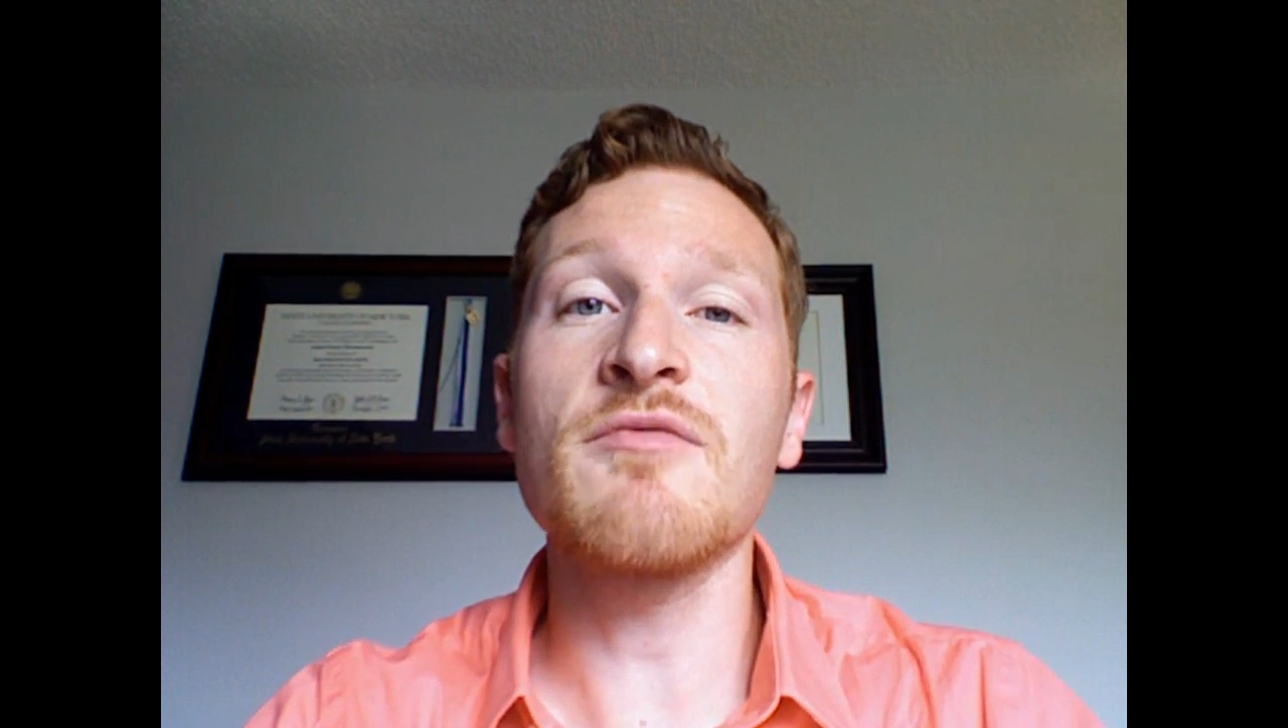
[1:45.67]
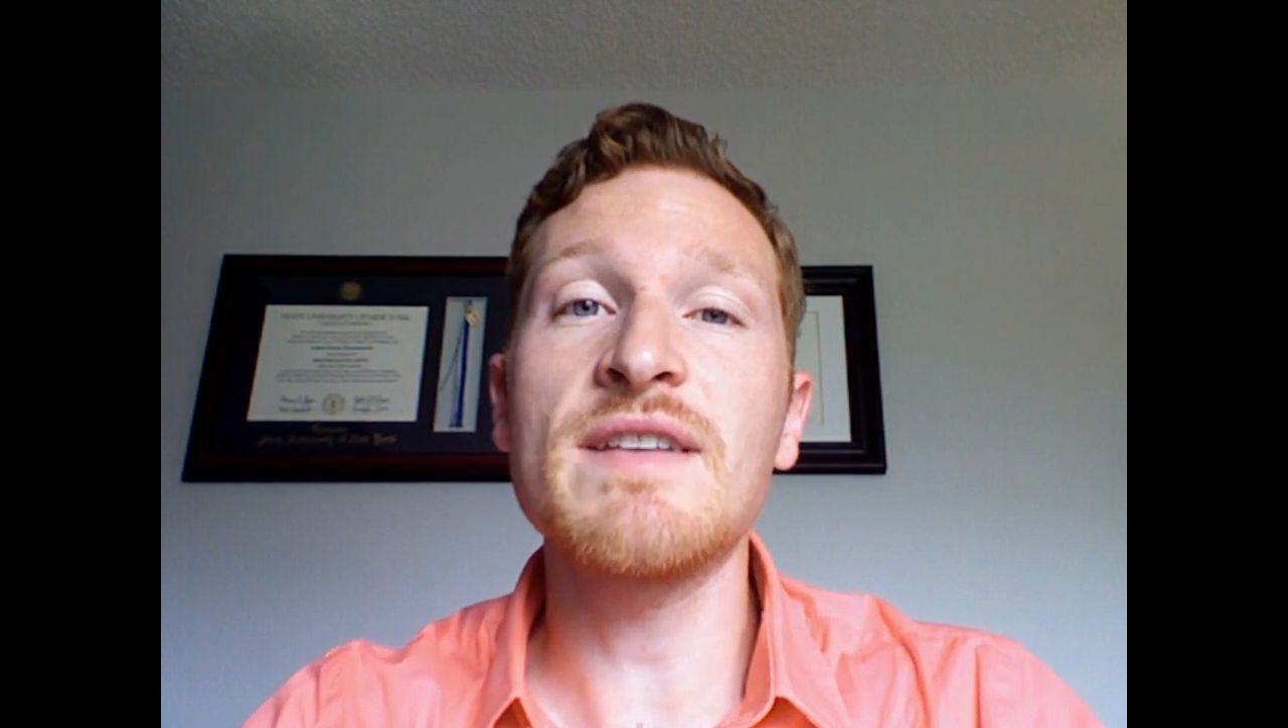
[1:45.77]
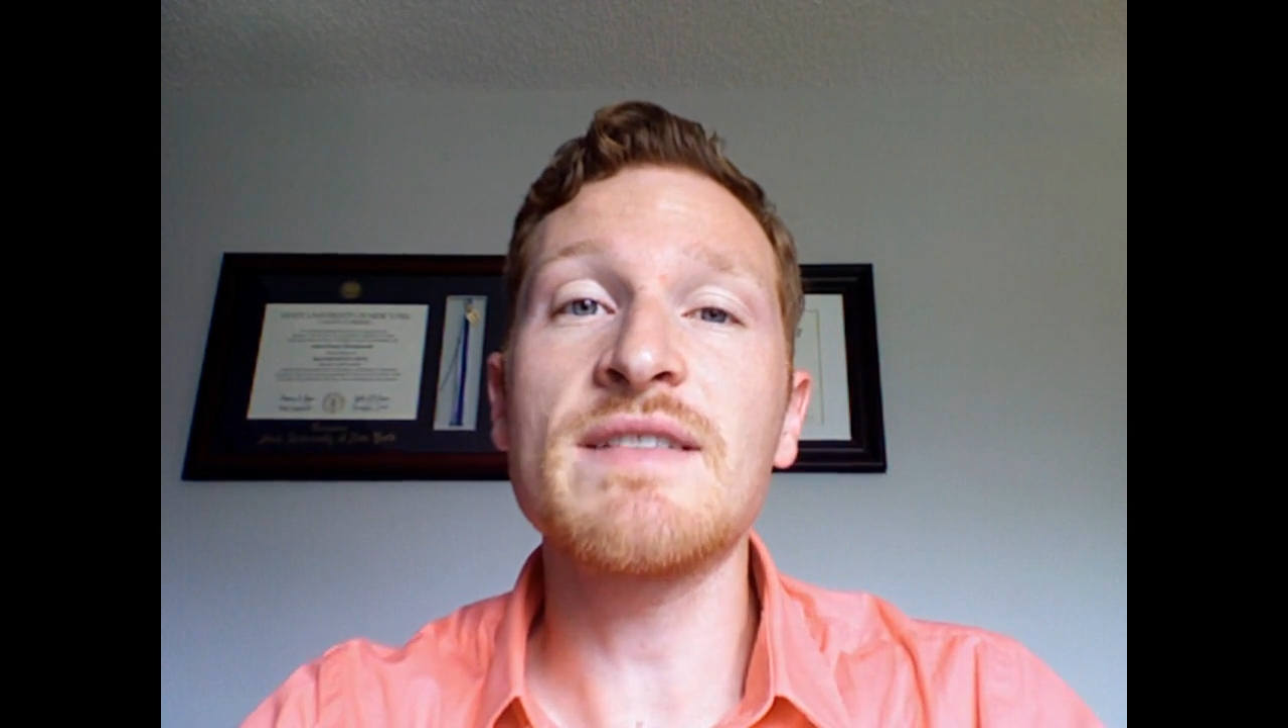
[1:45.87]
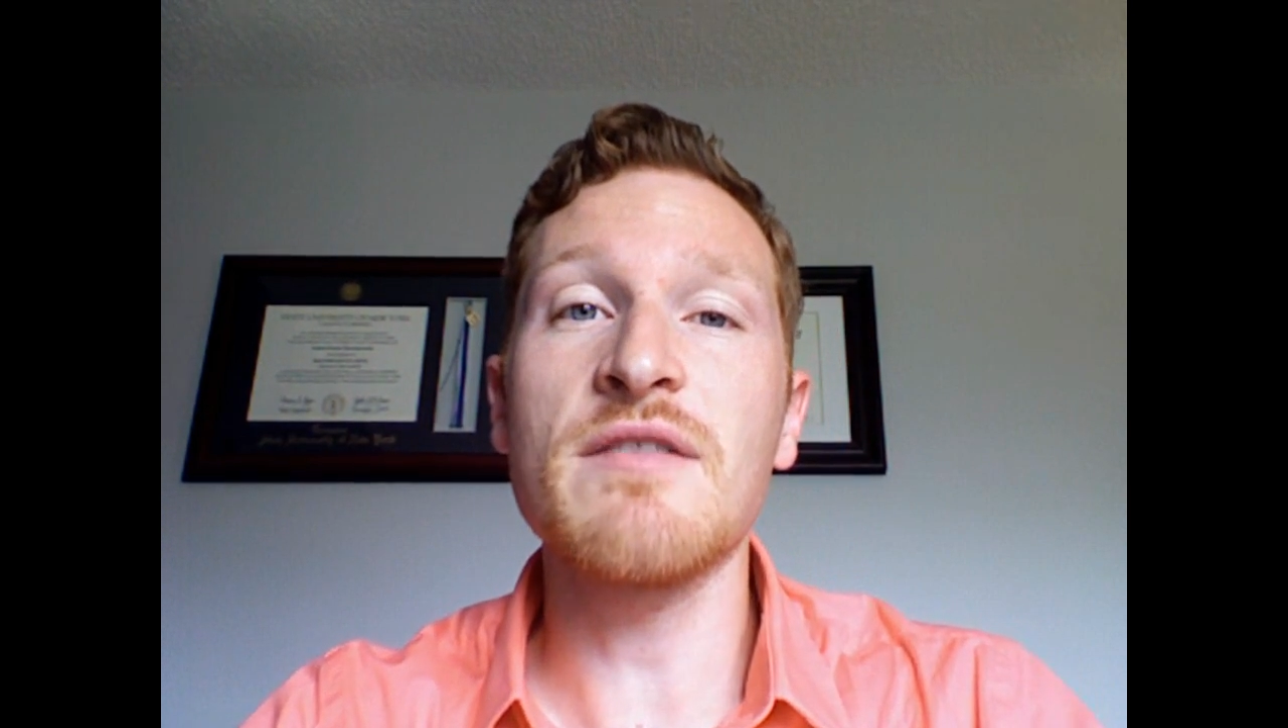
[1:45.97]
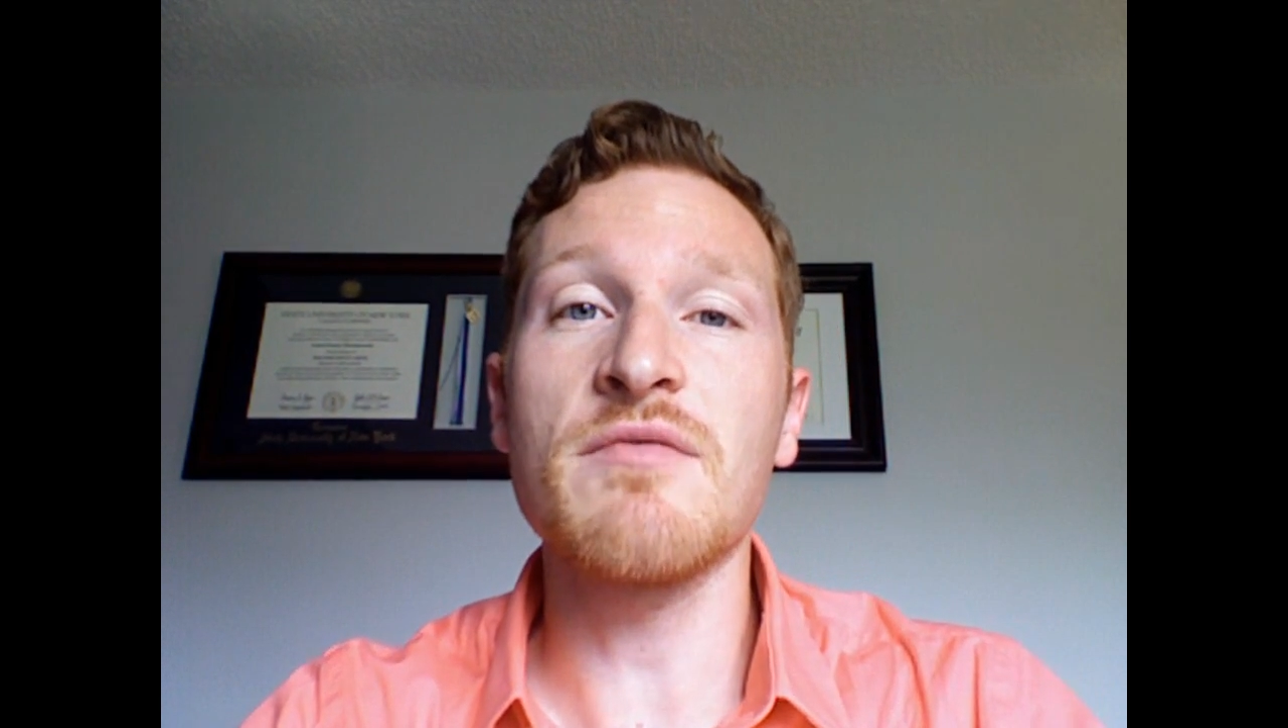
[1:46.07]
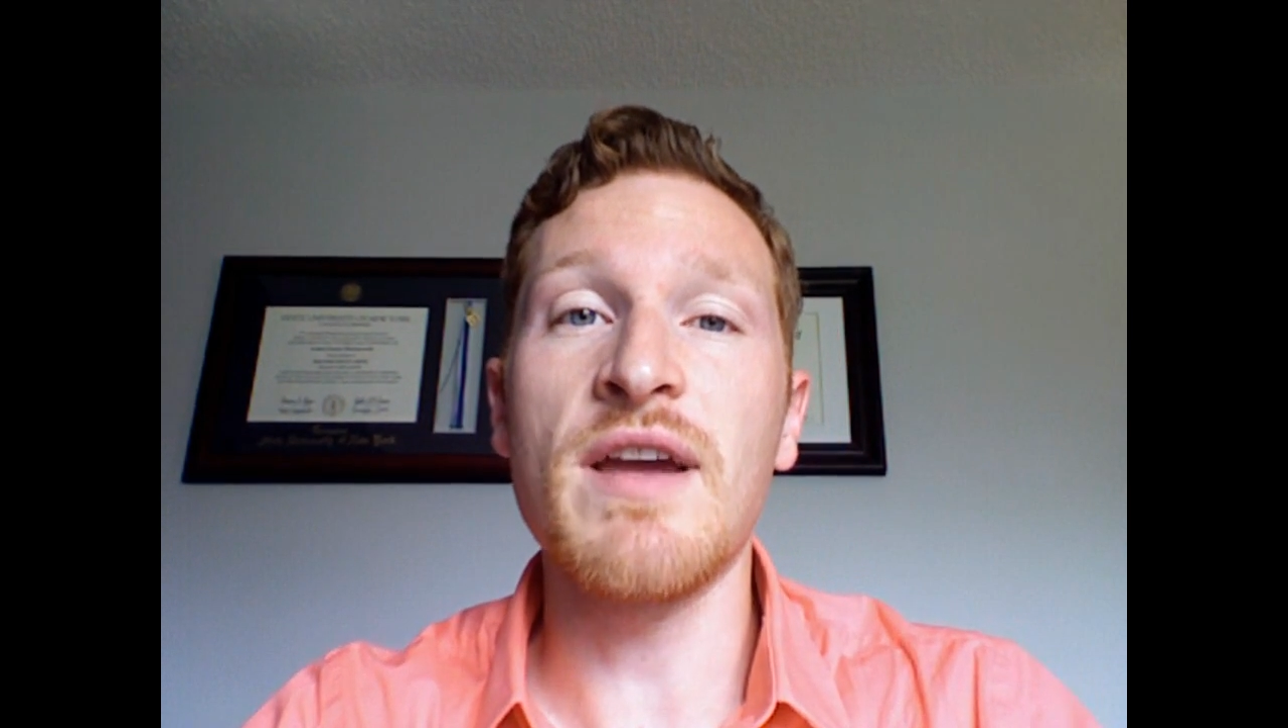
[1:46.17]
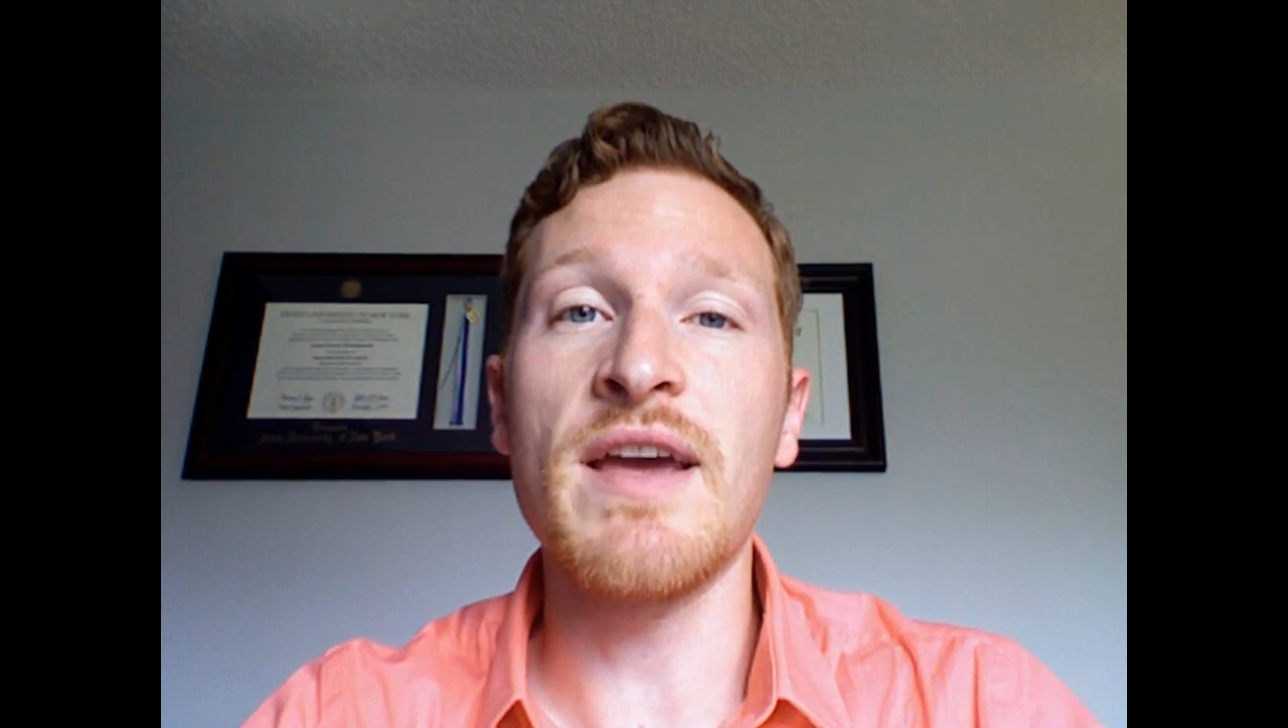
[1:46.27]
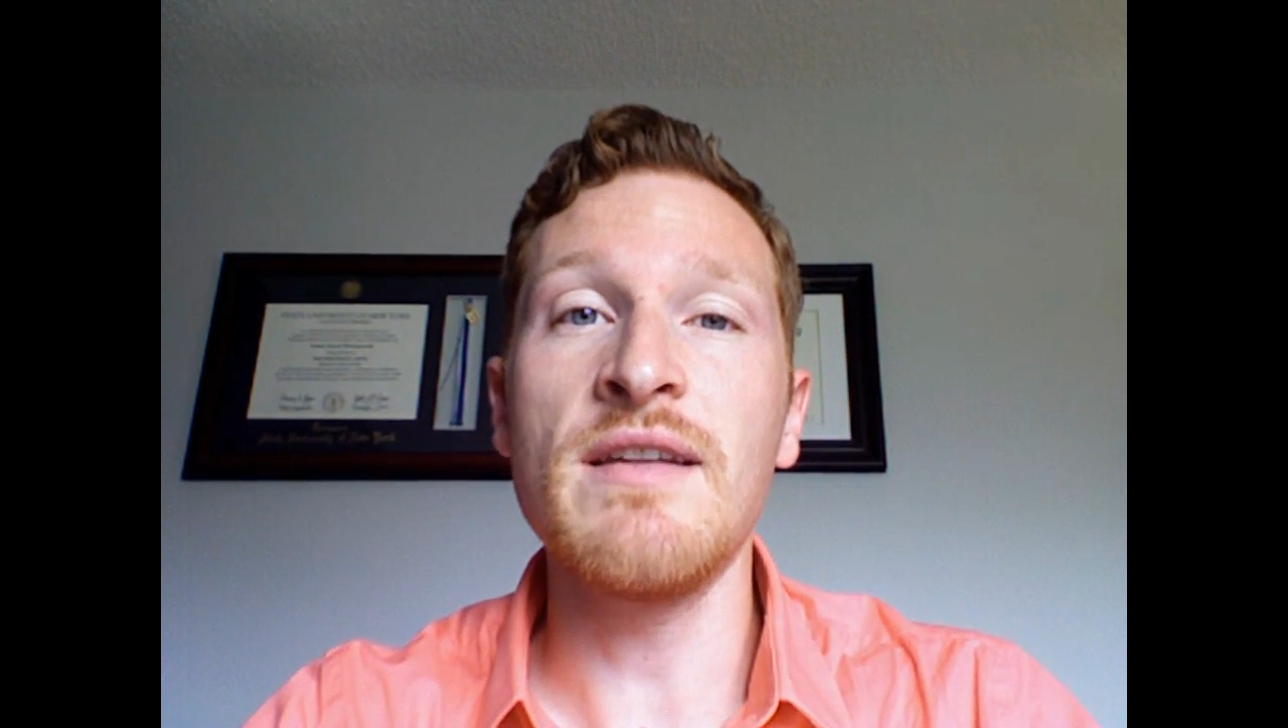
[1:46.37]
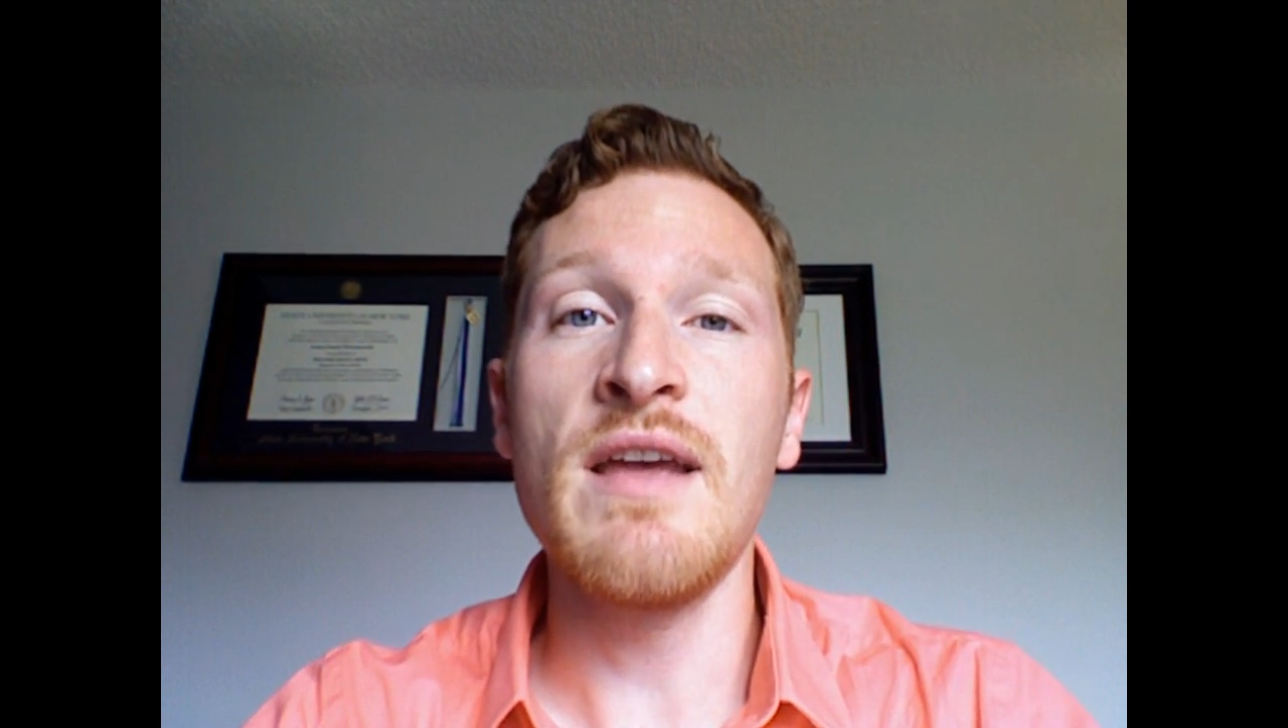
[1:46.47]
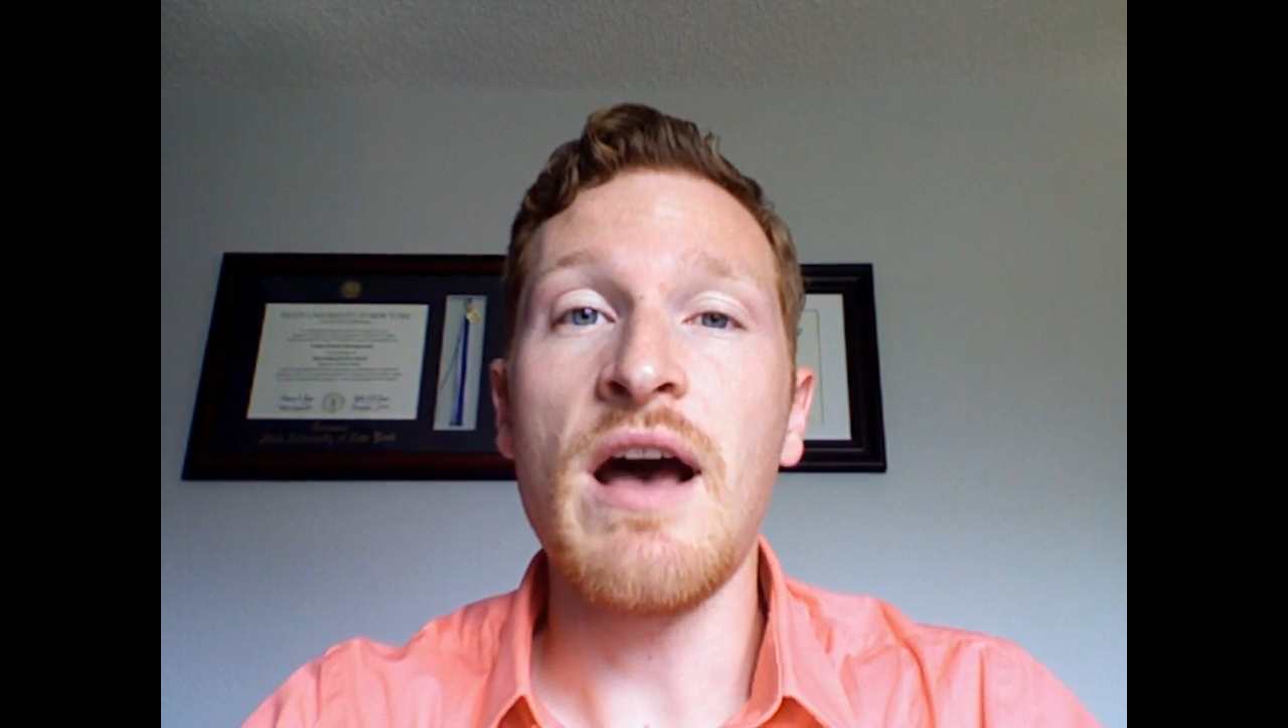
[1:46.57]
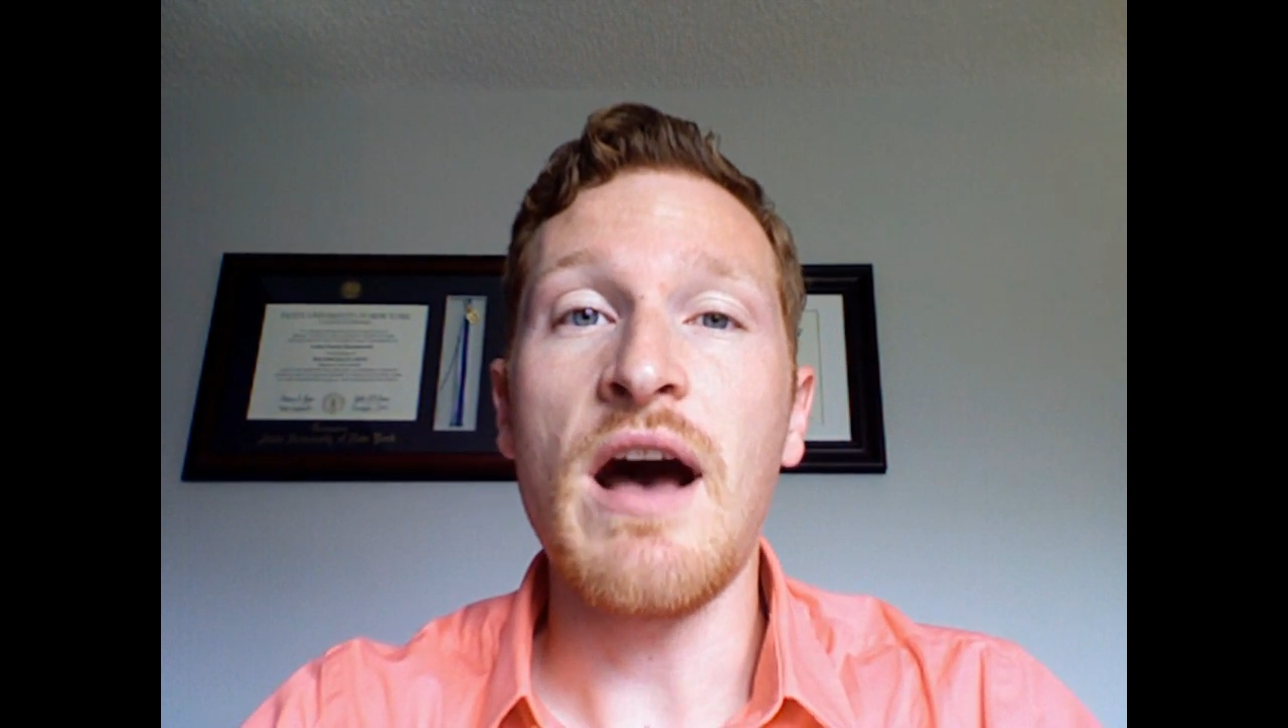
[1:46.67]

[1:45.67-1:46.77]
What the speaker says: race I ran